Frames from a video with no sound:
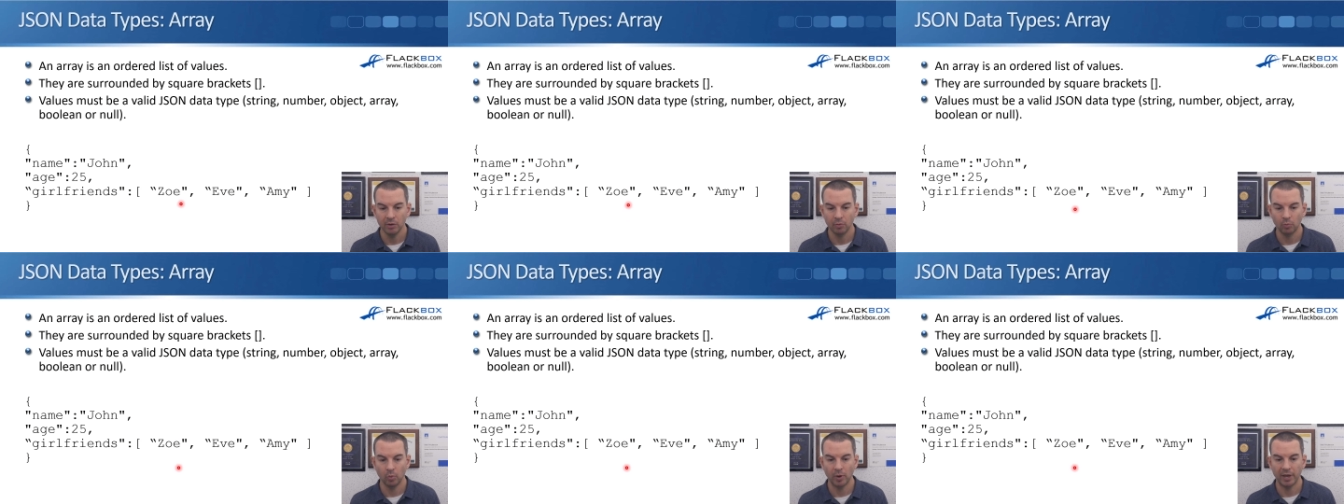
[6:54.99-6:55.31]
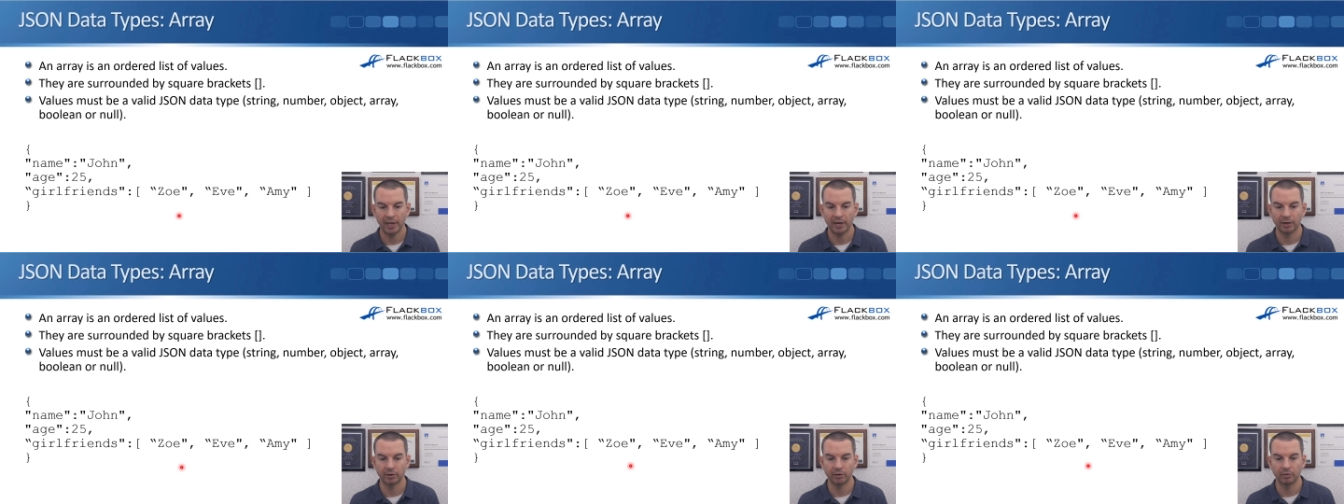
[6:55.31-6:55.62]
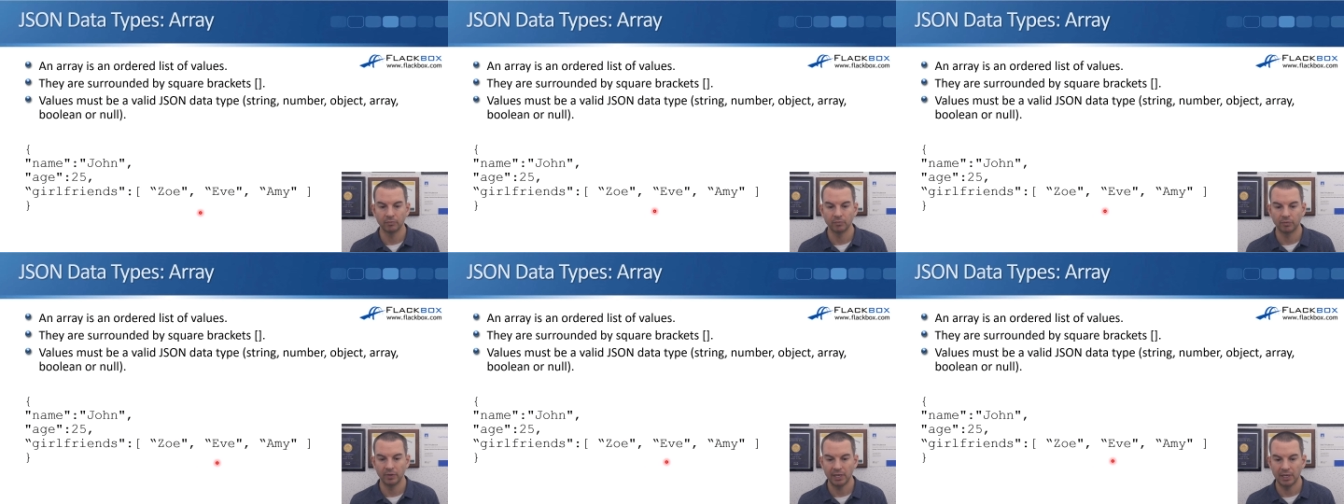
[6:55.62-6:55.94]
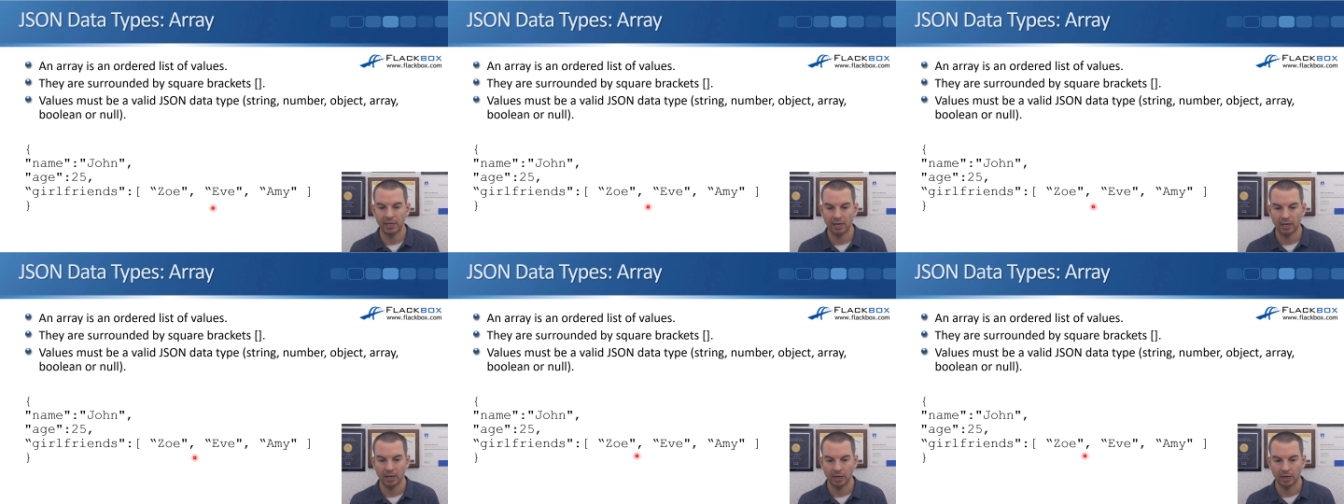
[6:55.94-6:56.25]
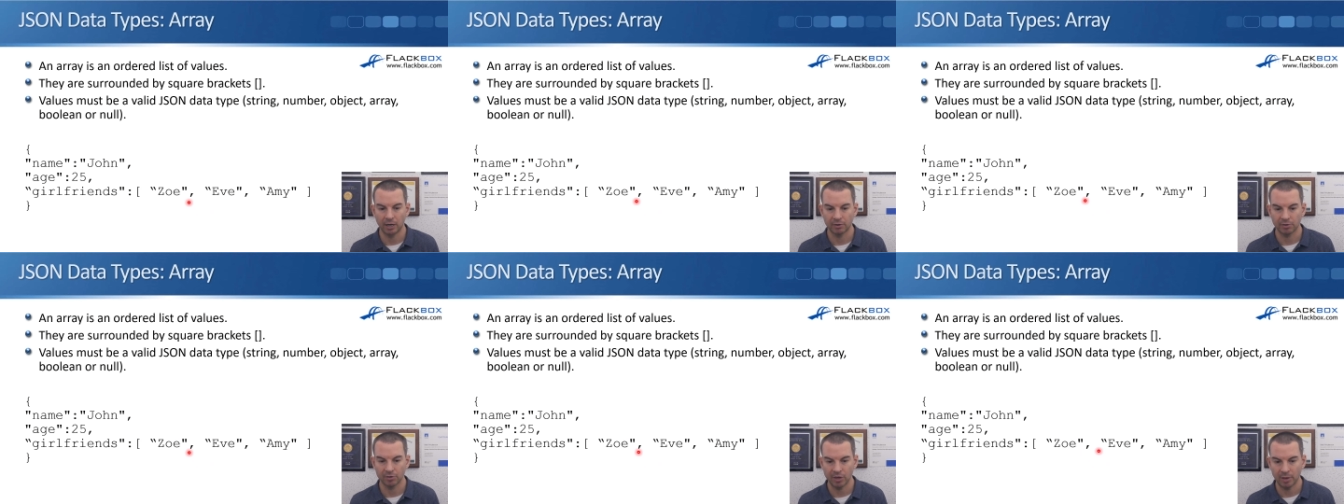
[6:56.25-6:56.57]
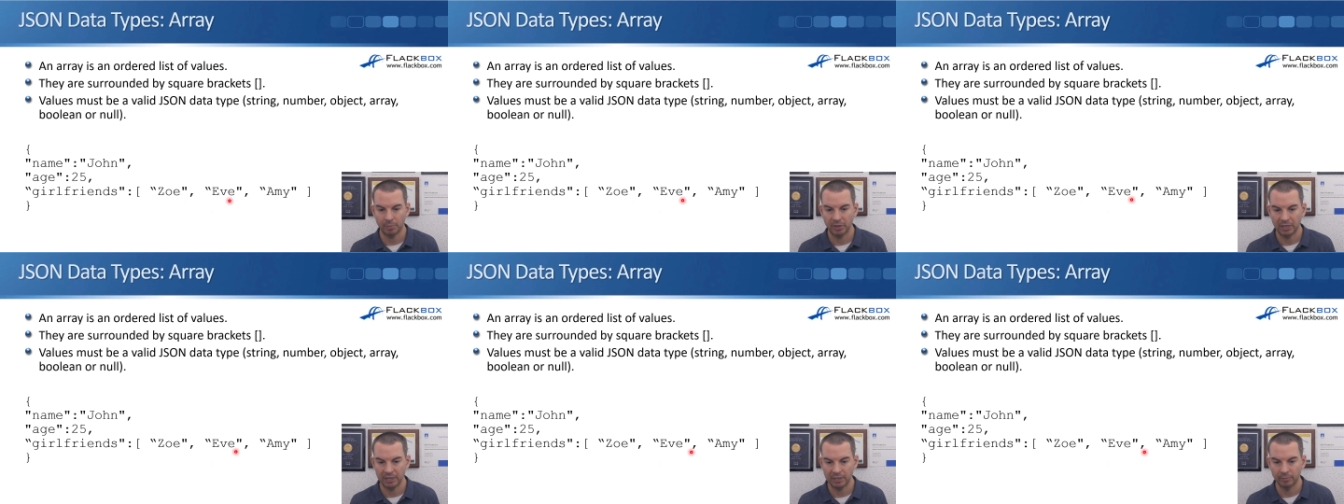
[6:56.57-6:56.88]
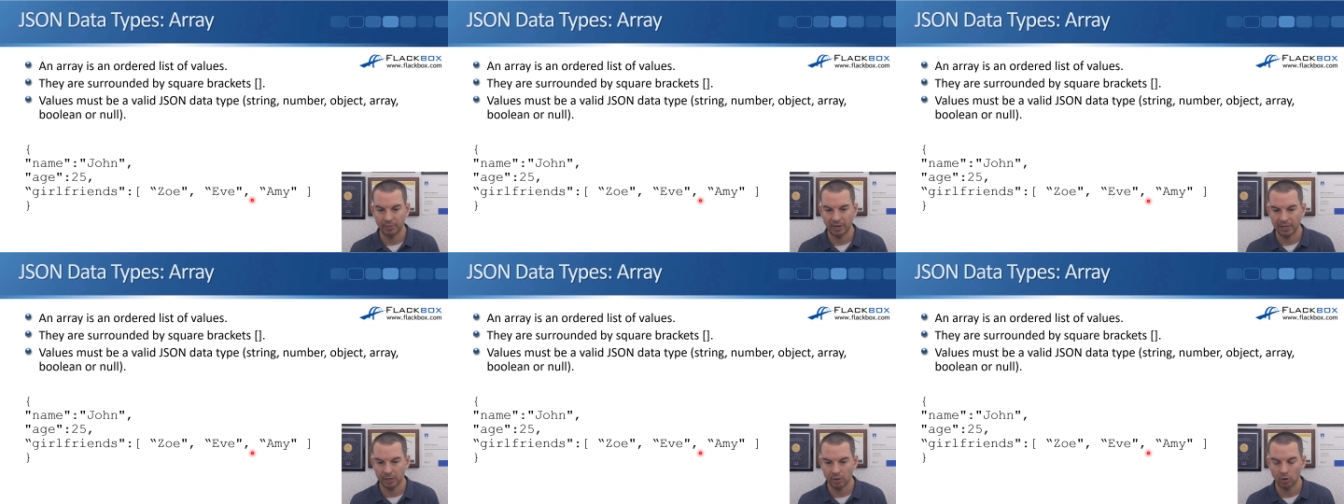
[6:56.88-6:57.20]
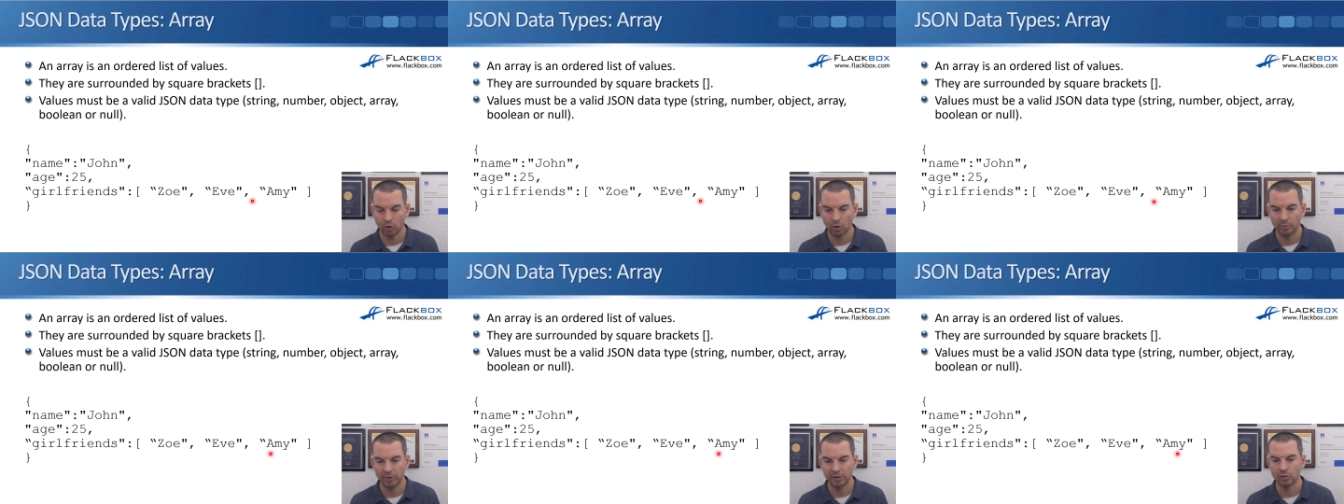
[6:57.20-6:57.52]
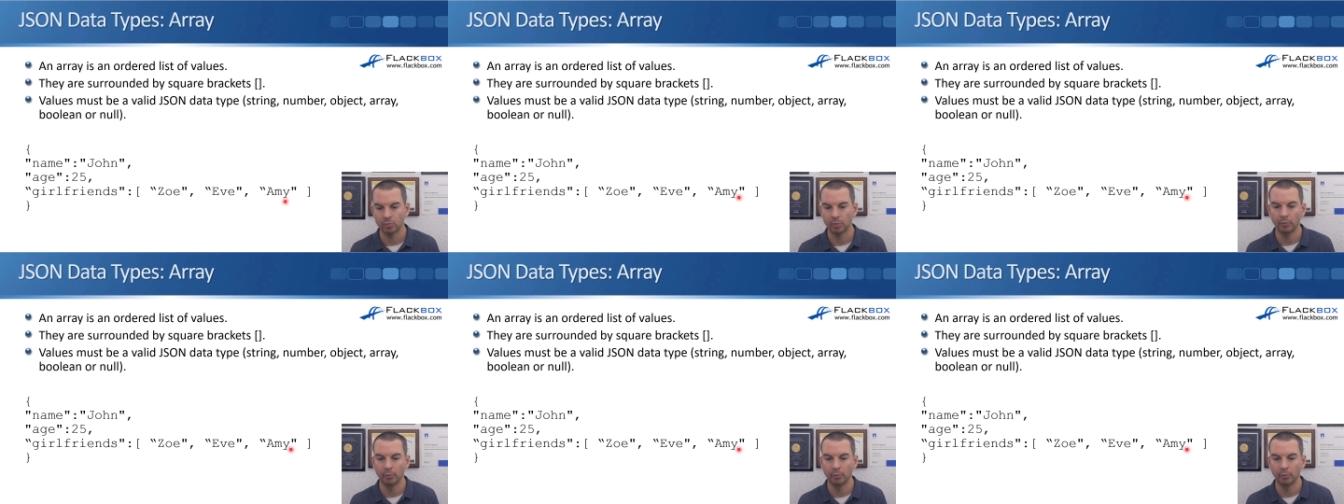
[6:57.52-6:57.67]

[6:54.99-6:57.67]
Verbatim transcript: where they are separated by commas,